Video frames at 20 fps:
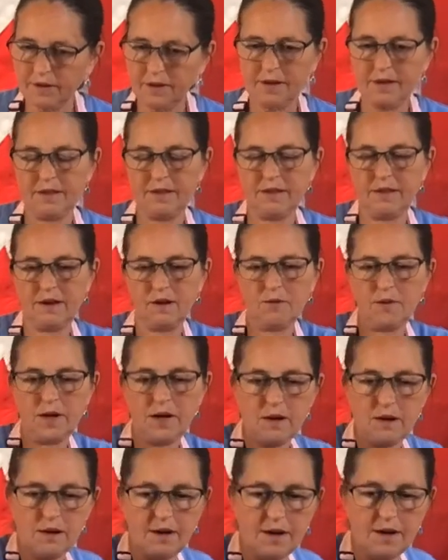There we are,
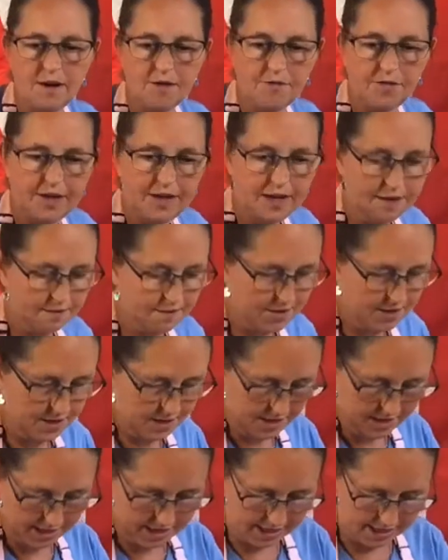lovely.
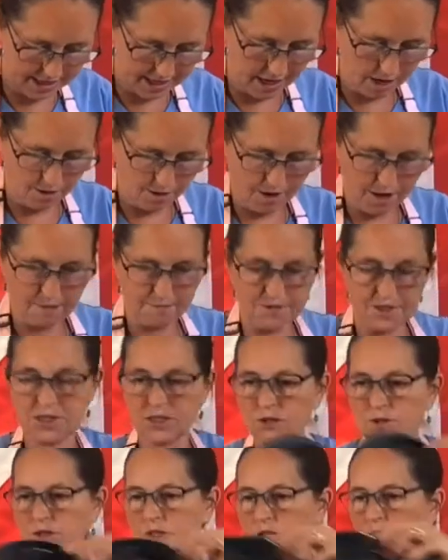And now I'm just
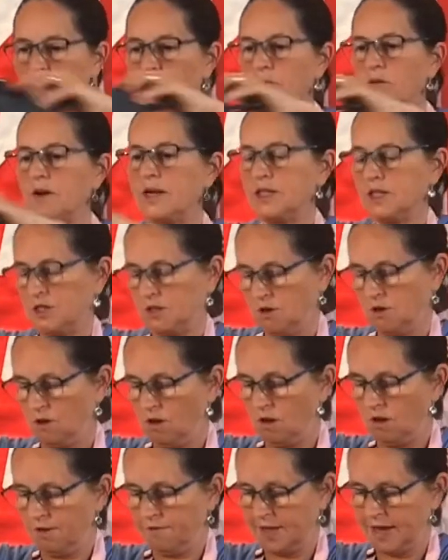going to crush all
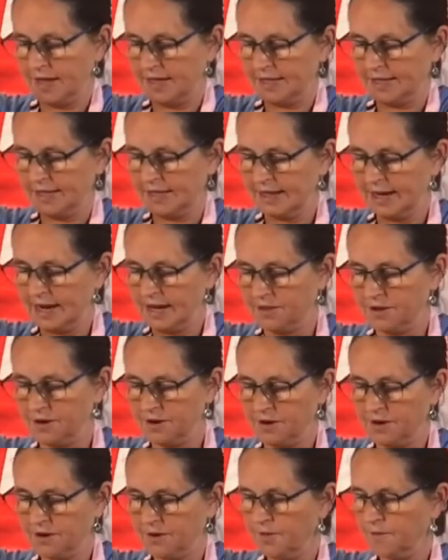of that together,
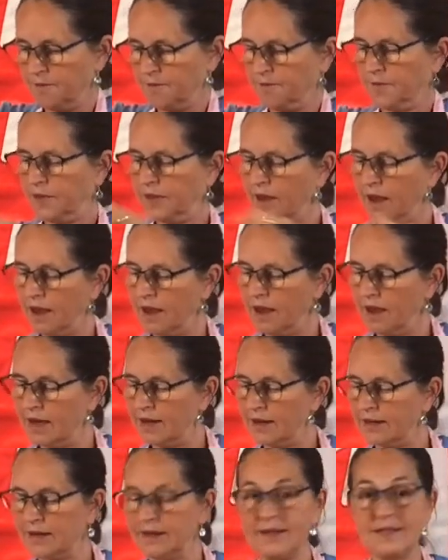and
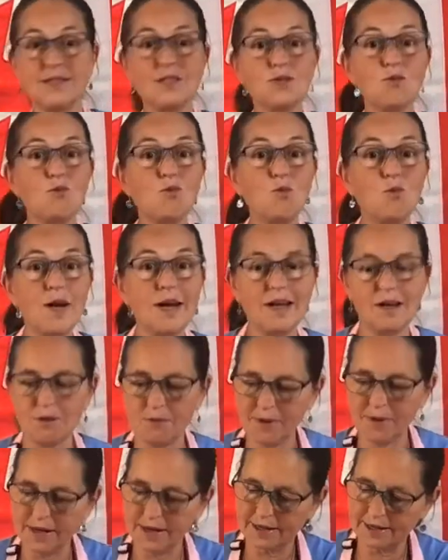it's really
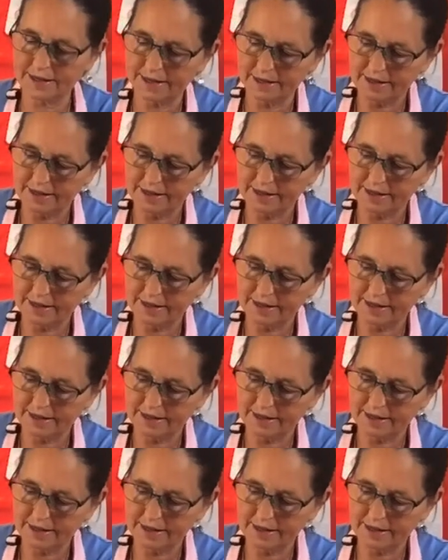quick.